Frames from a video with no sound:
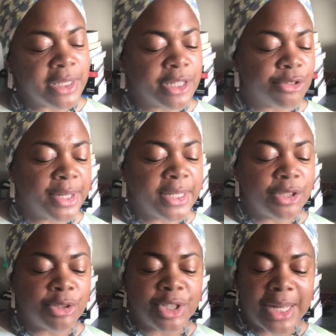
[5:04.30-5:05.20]
straight,
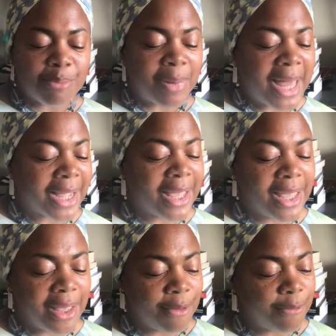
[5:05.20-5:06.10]
jet black
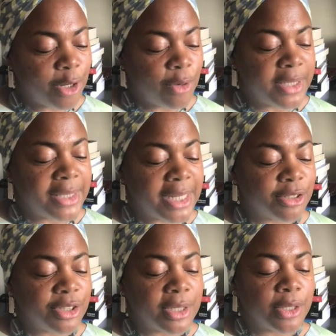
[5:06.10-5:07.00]
hair flowing down
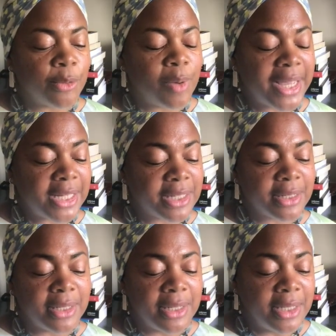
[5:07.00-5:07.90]
to her waist,
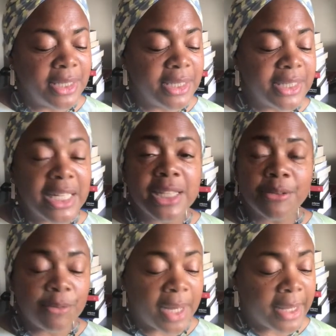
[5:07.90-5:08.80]

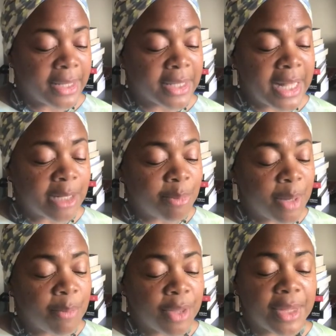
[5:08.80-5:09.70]
testifying that, as my
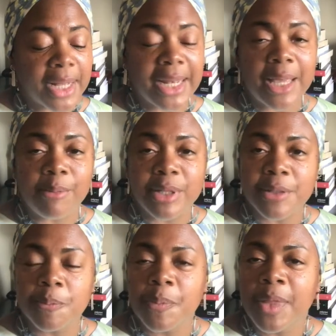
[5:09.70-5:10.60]
mother claims,
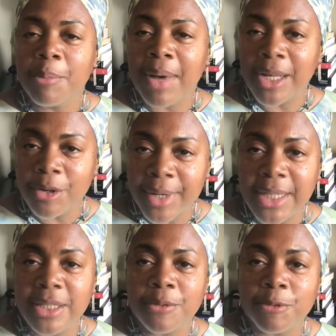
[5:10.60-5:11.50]

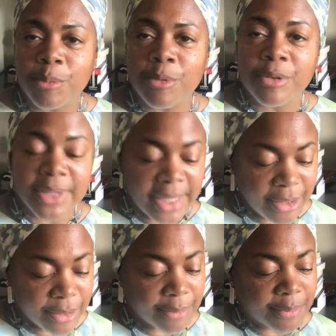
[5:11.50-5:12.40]
migrating from Grenada
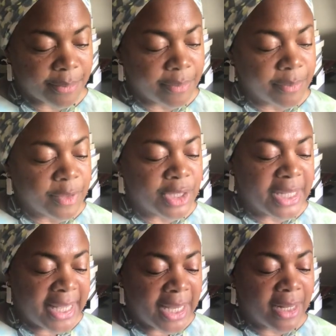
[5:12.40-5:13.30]
to
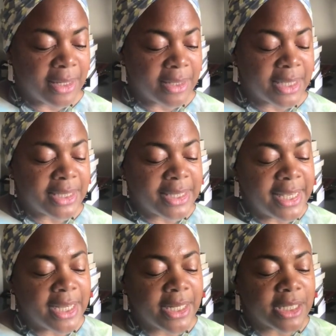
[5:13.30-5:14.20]
England had
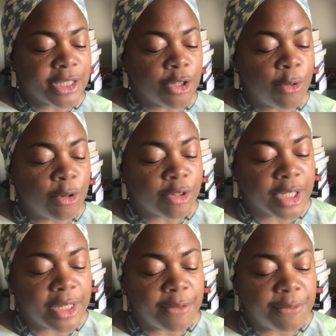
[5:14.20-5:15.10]
taken its toll on
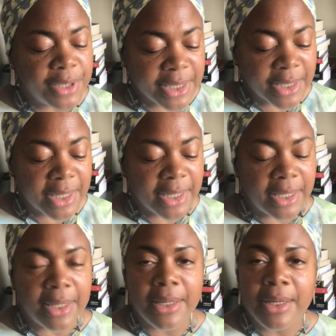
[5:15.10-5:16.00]
her physically,
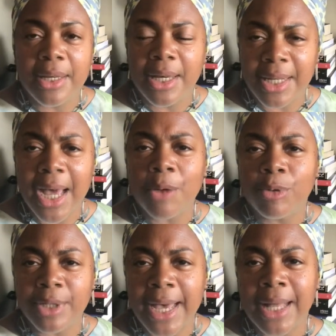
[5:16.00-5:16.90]
and I
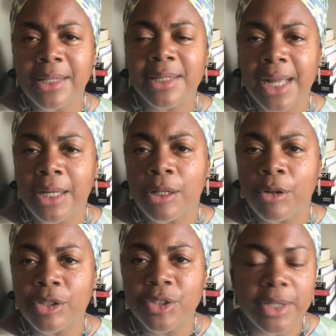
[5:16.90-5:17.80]
would add
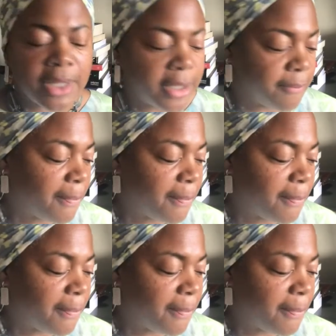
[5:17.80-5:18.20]
psychologically.